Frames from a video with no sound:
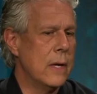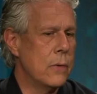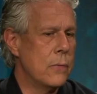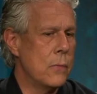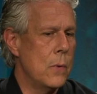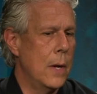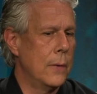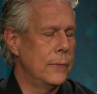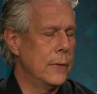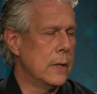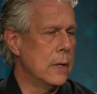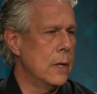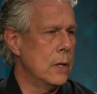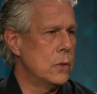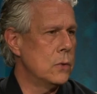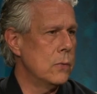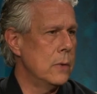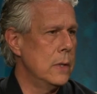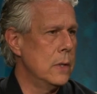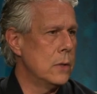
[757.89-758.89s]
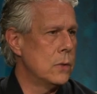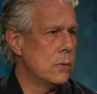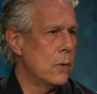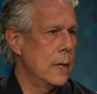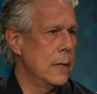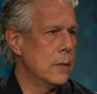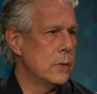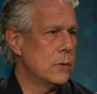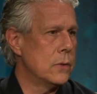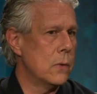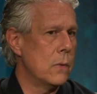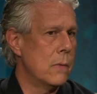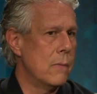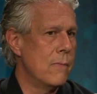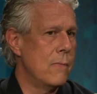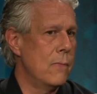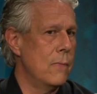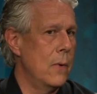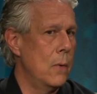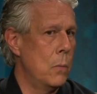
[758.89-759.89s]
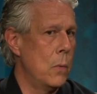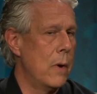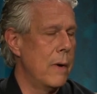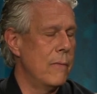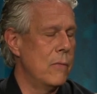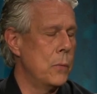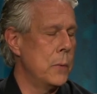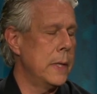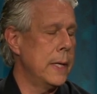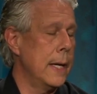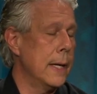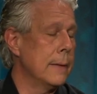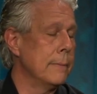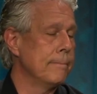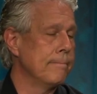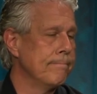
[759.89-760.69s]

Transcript: throughout the country to try to serve wherever we can.